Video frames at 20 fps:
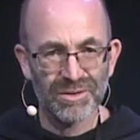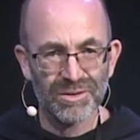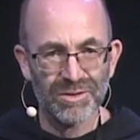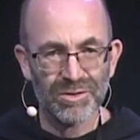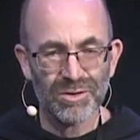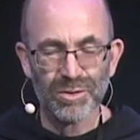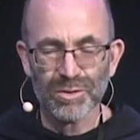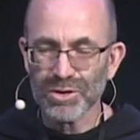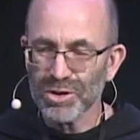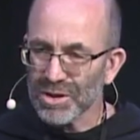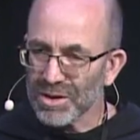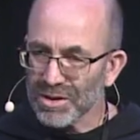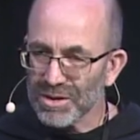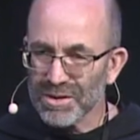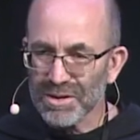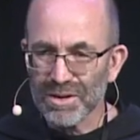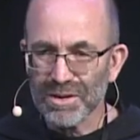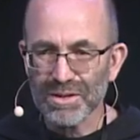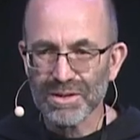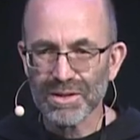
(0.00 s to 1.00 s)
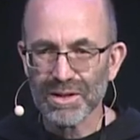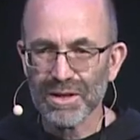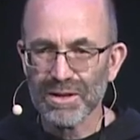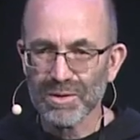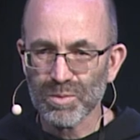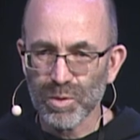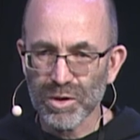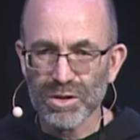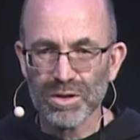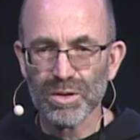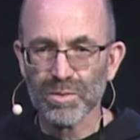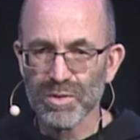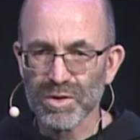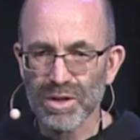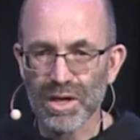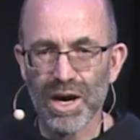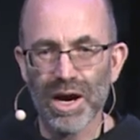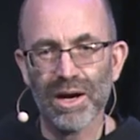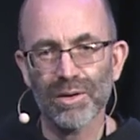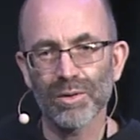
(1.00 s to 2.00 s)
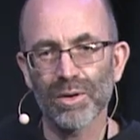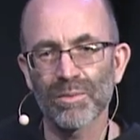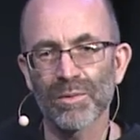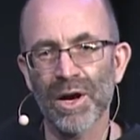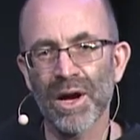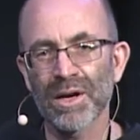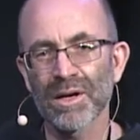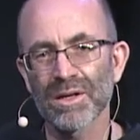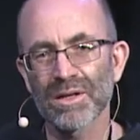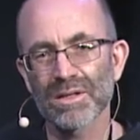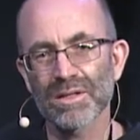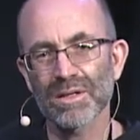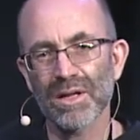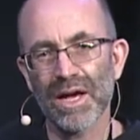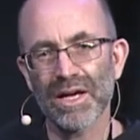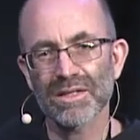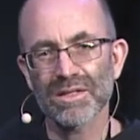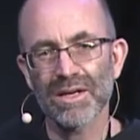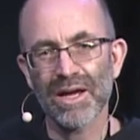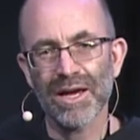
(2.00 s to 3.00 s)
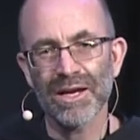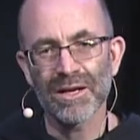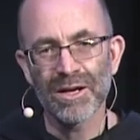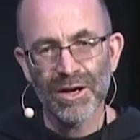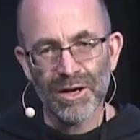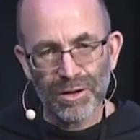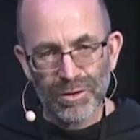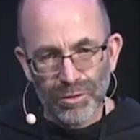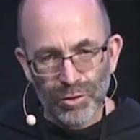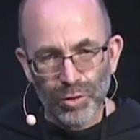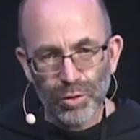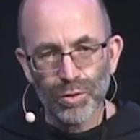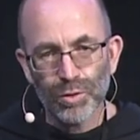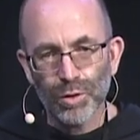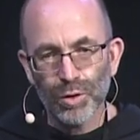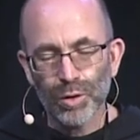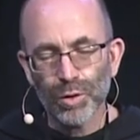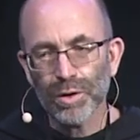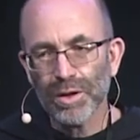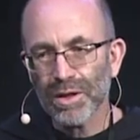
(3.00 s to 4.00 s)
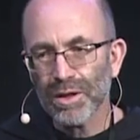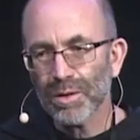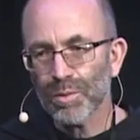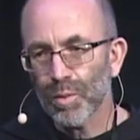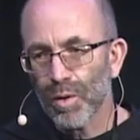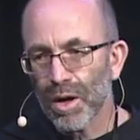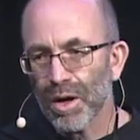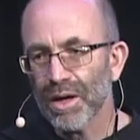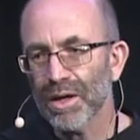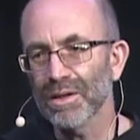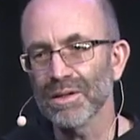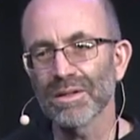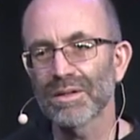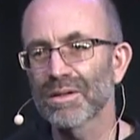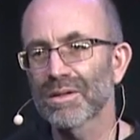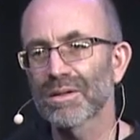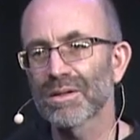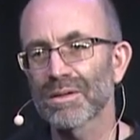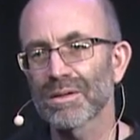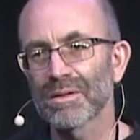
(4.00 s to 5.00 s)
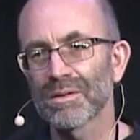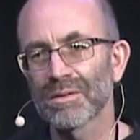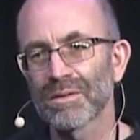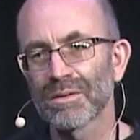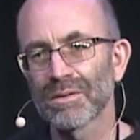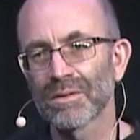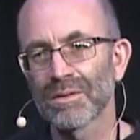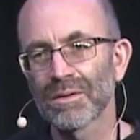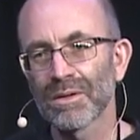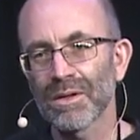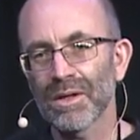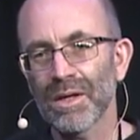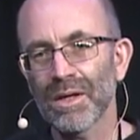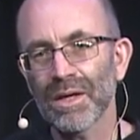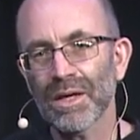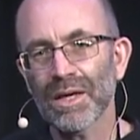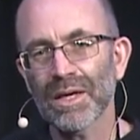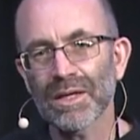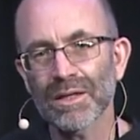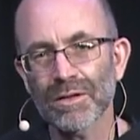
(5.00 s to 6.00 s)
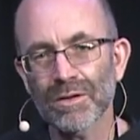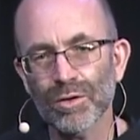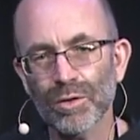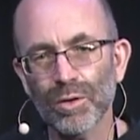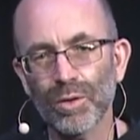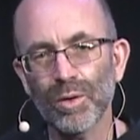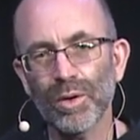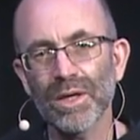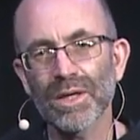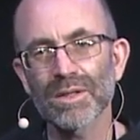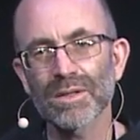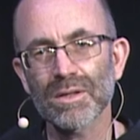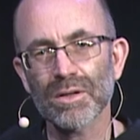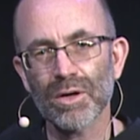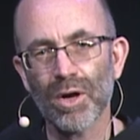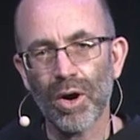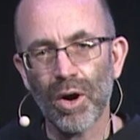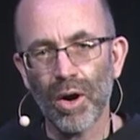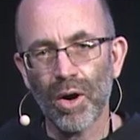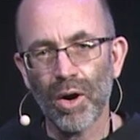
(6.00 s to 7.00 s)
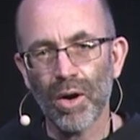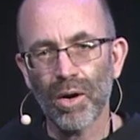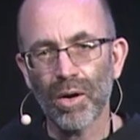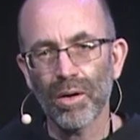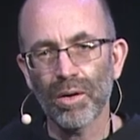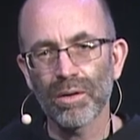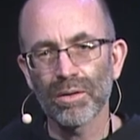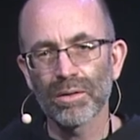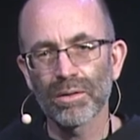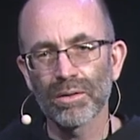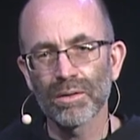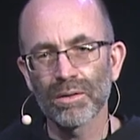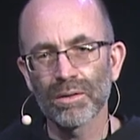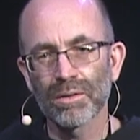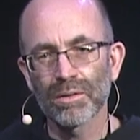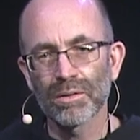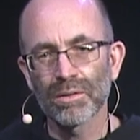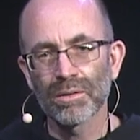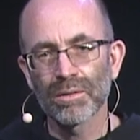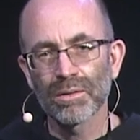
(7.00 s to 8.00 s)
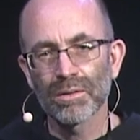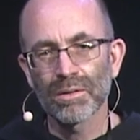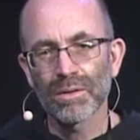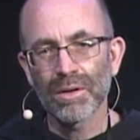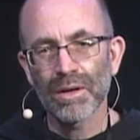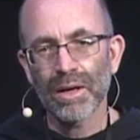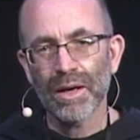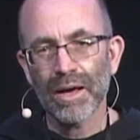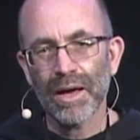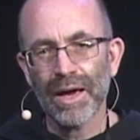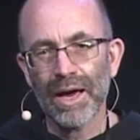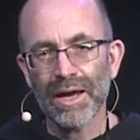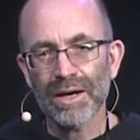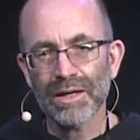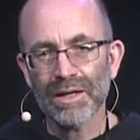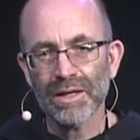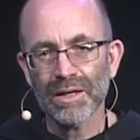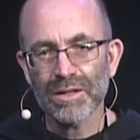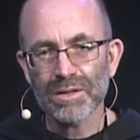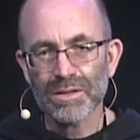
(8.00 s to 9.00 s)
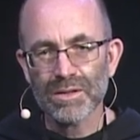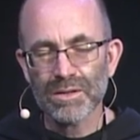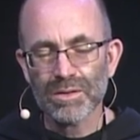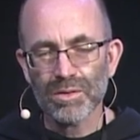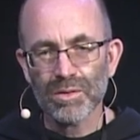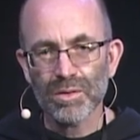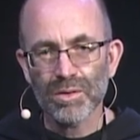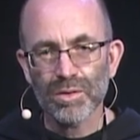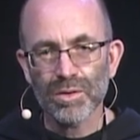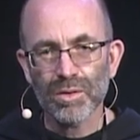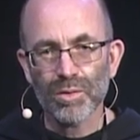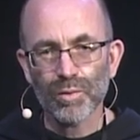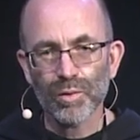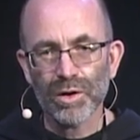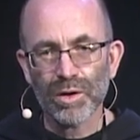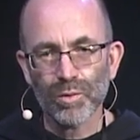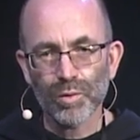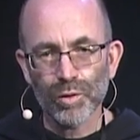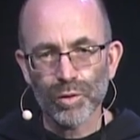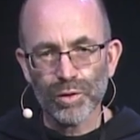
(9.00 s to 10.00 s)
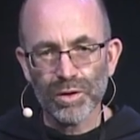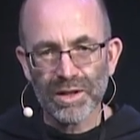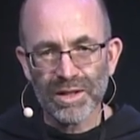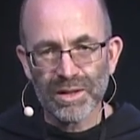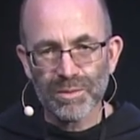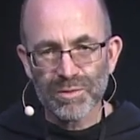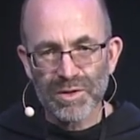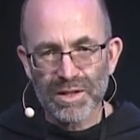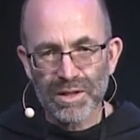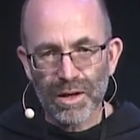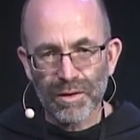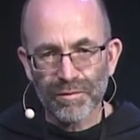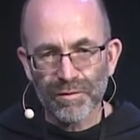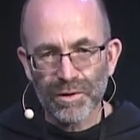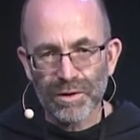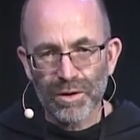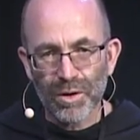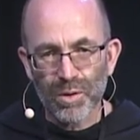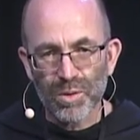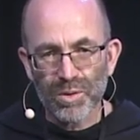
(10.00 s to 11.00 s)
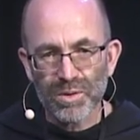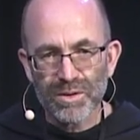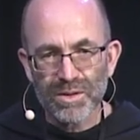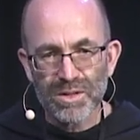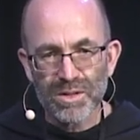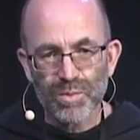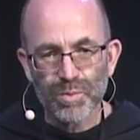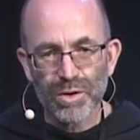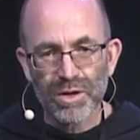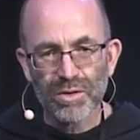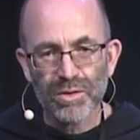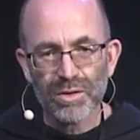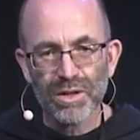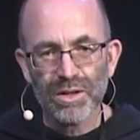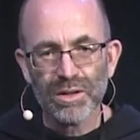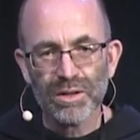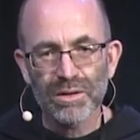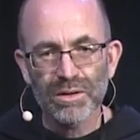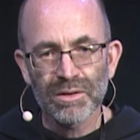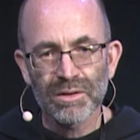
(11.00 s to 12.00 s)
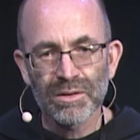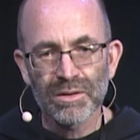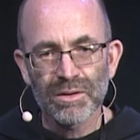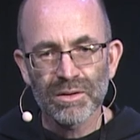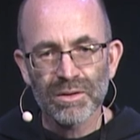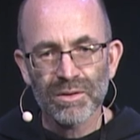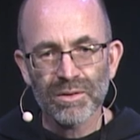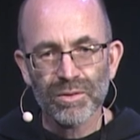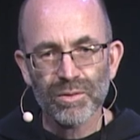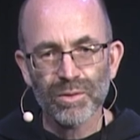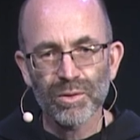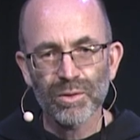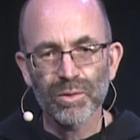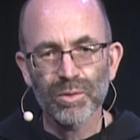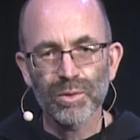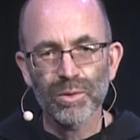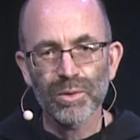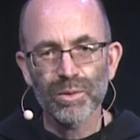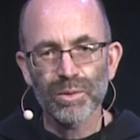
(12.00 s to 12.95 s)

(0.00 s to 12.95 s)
So Jesus, as Bishop Scott reminded us last night, knew who he was. He knew his call. And his rerooting himself in the Holy Spirit through